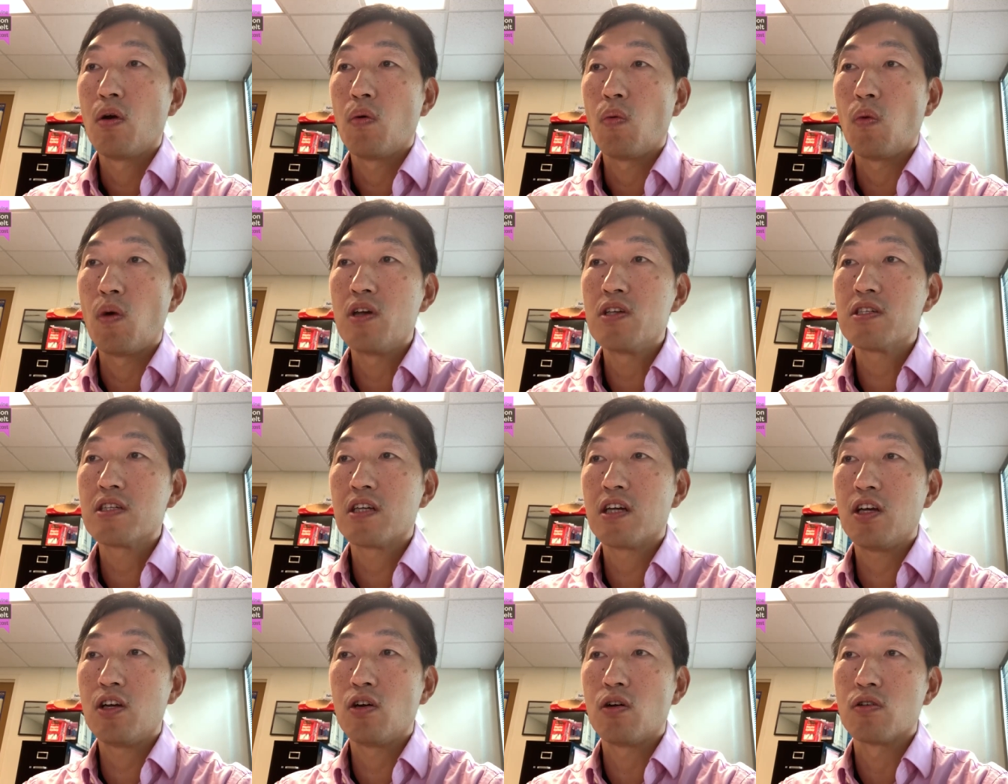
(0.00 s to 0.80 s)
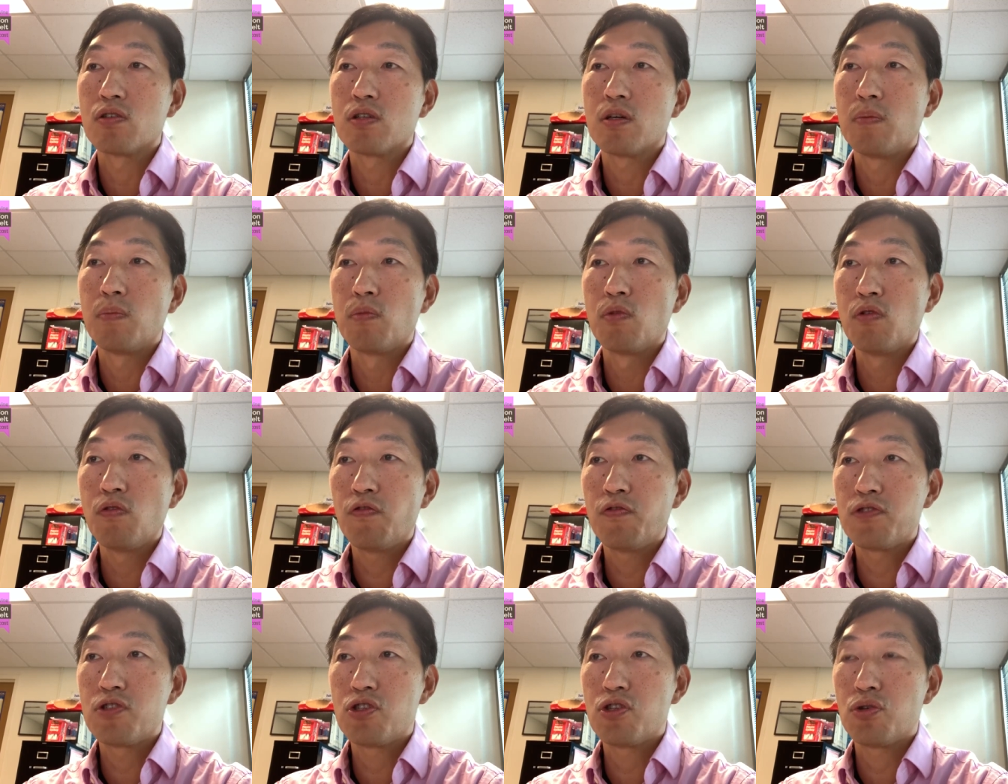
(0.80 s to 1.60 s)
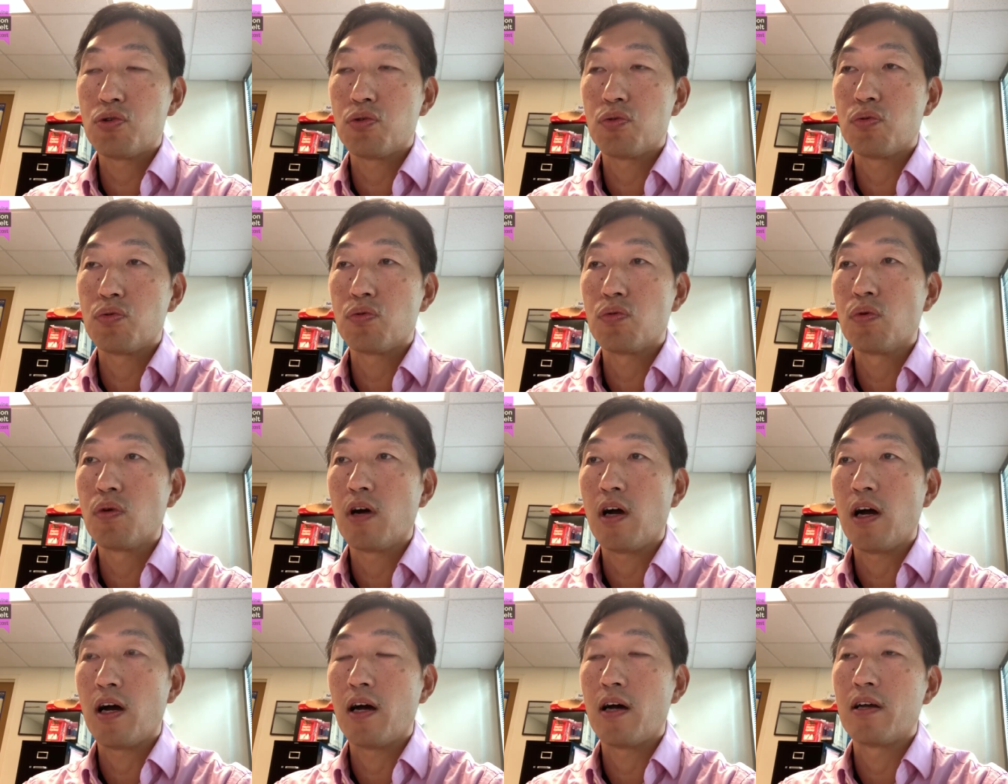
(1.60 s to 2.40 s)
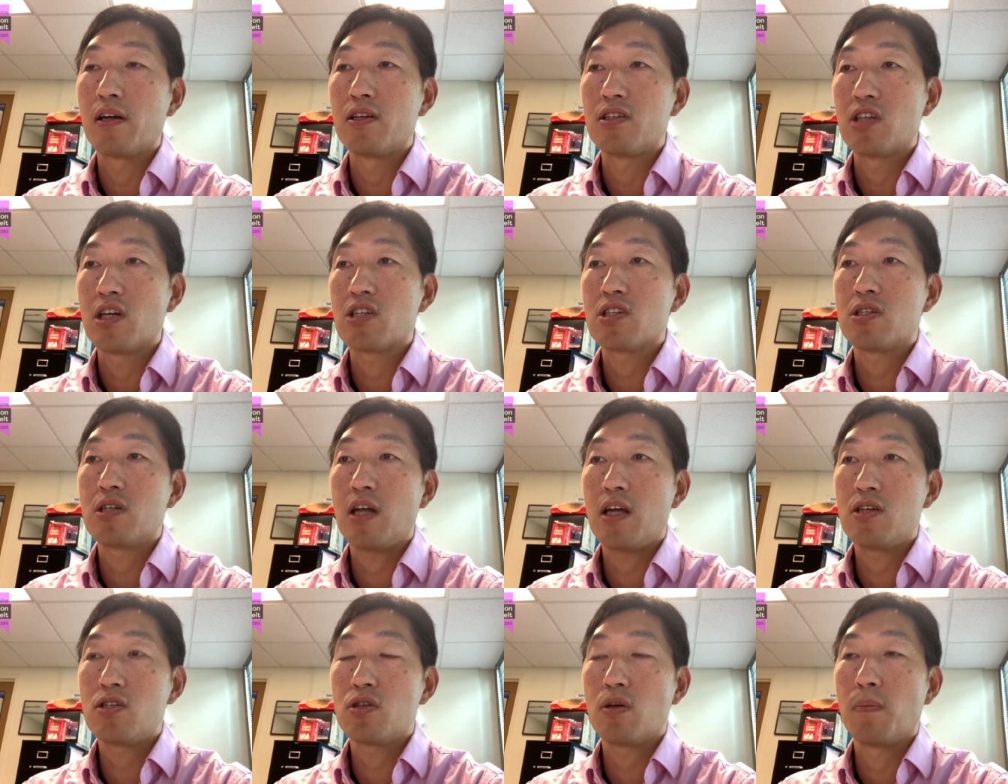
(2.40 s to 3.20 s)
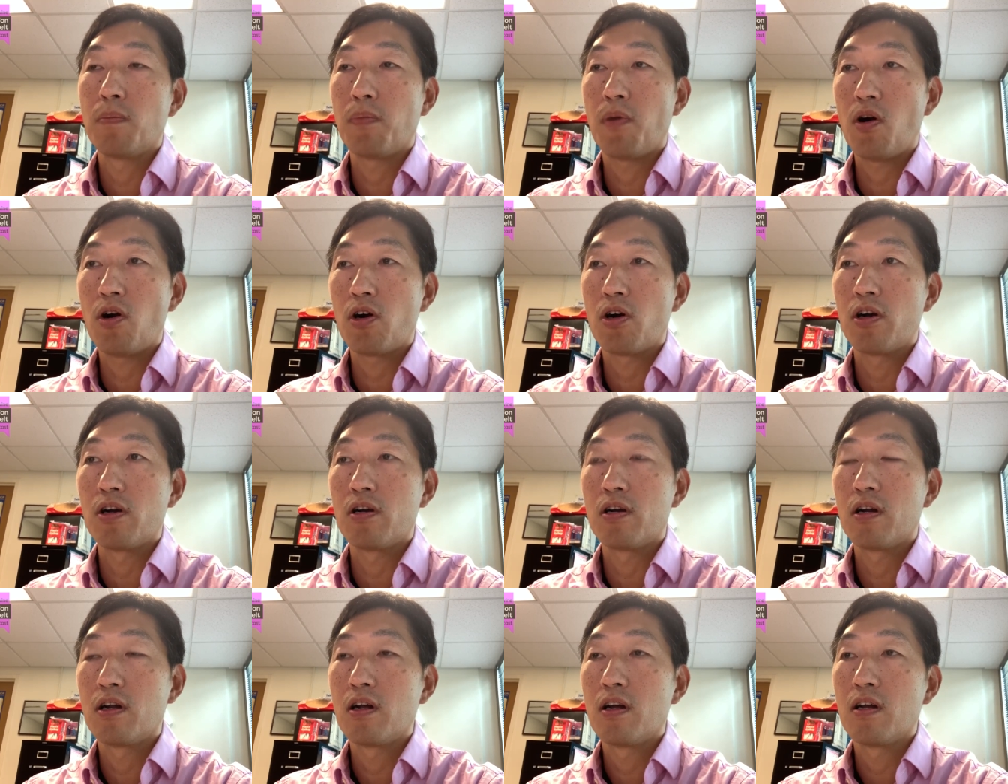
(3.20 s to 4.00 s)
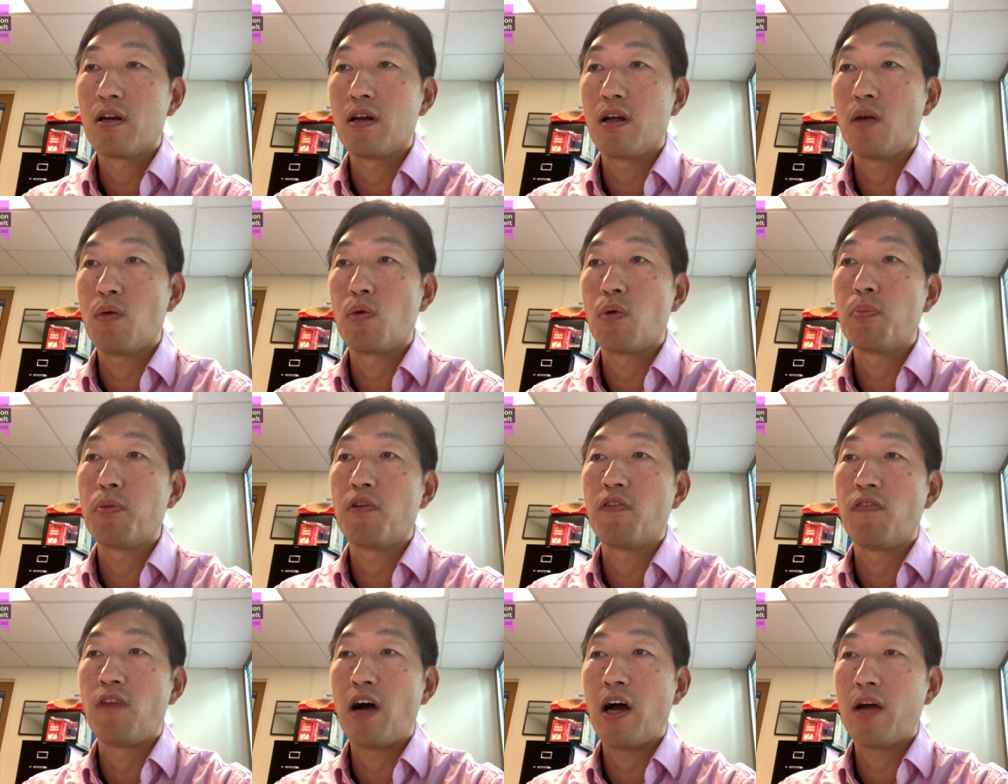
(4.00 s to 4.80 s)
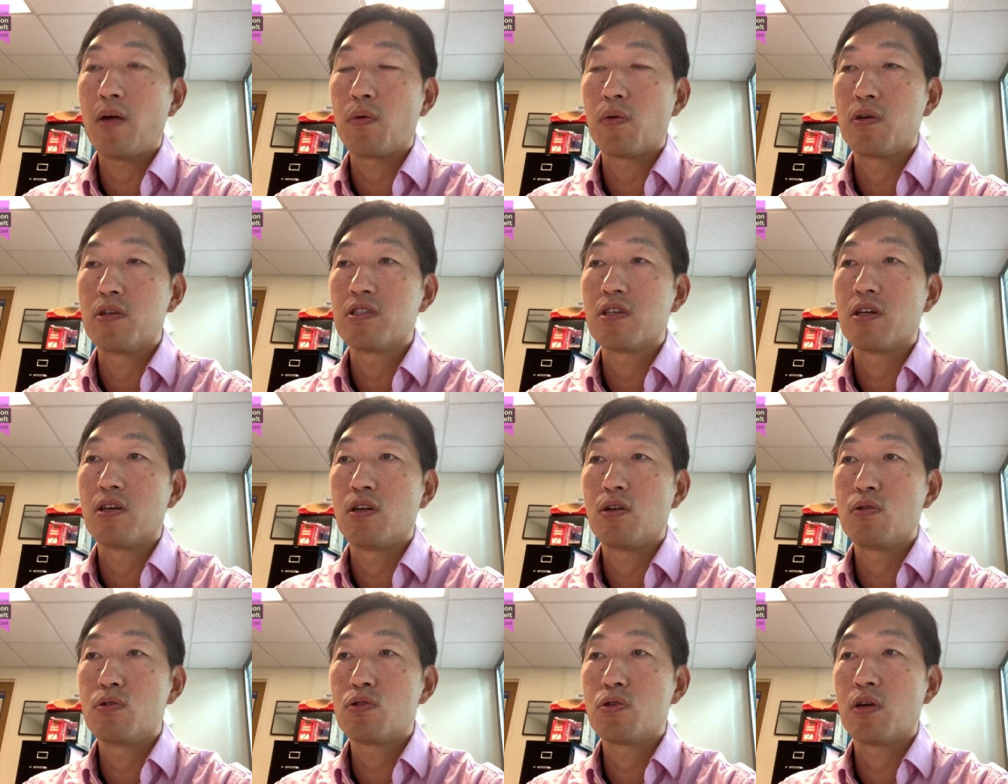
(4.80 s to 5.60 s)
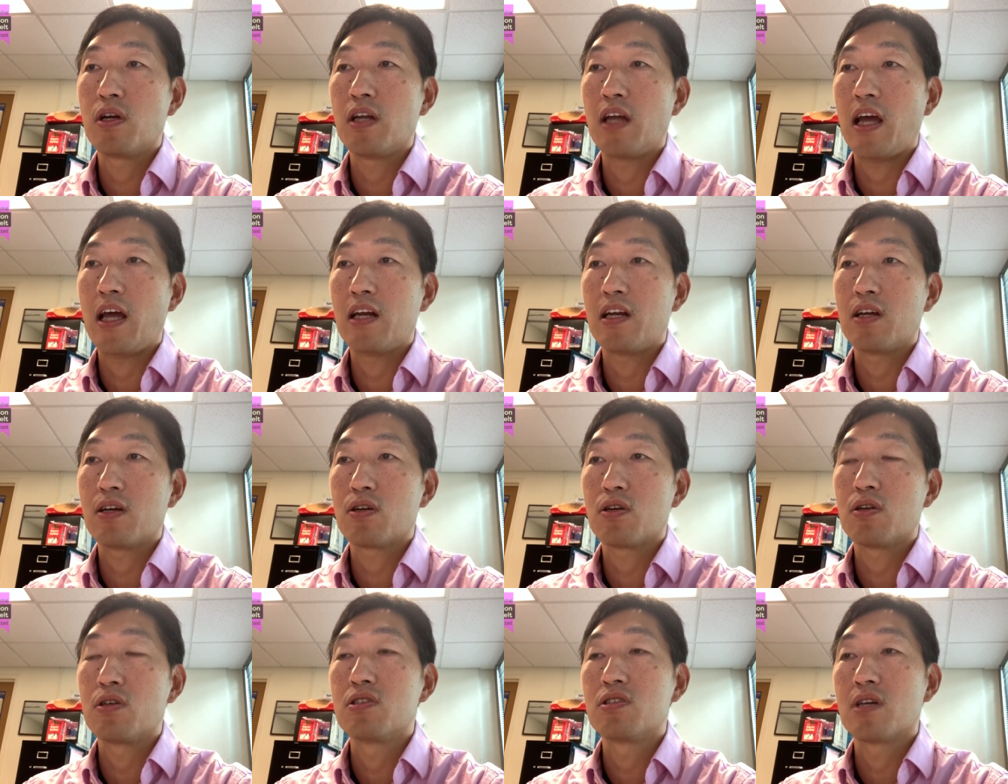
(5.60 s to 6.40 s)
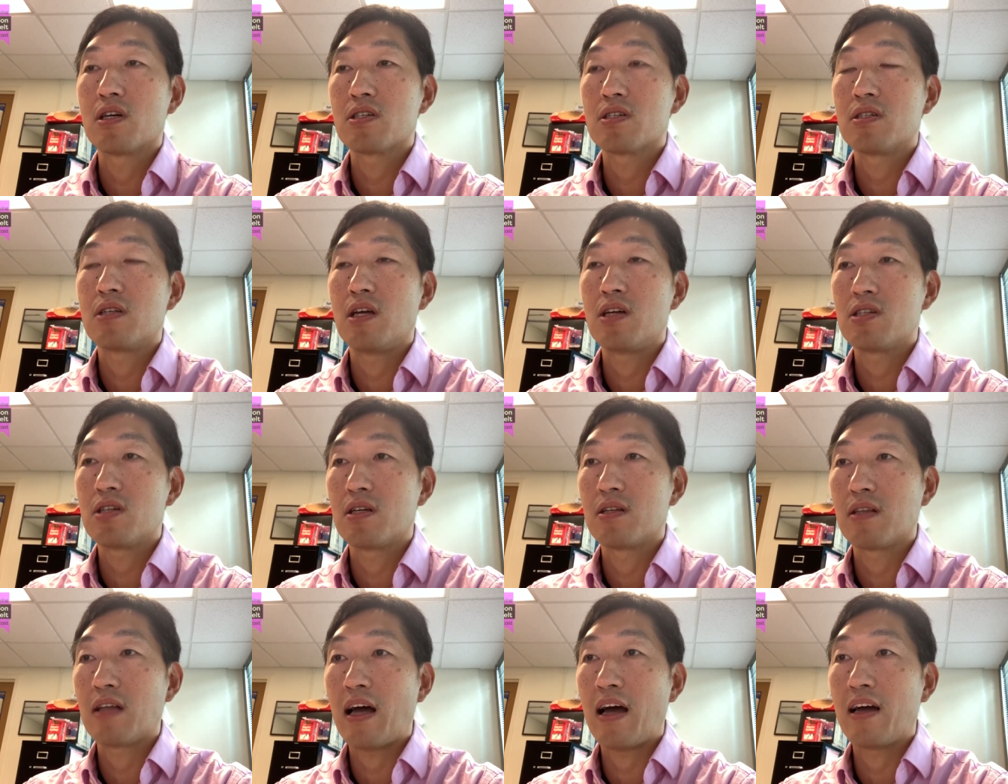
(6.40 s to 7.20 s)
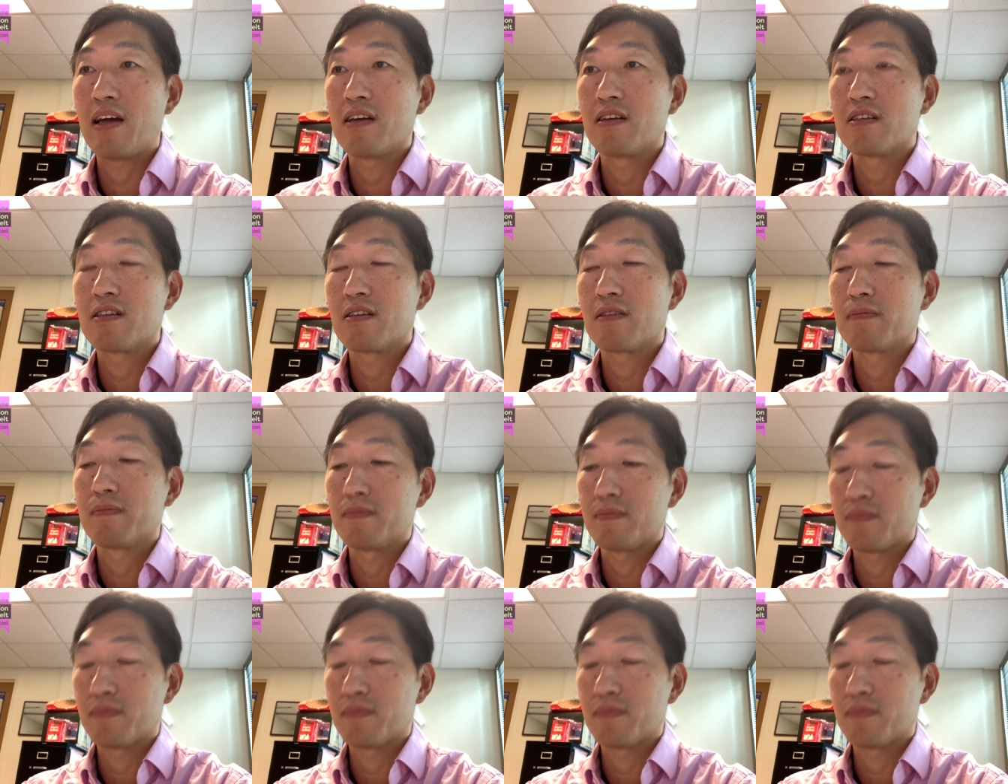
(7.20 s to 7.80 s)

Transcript: Once girls moved to uh, the gestation barn, they were provided with a nutrient adequate gestation diet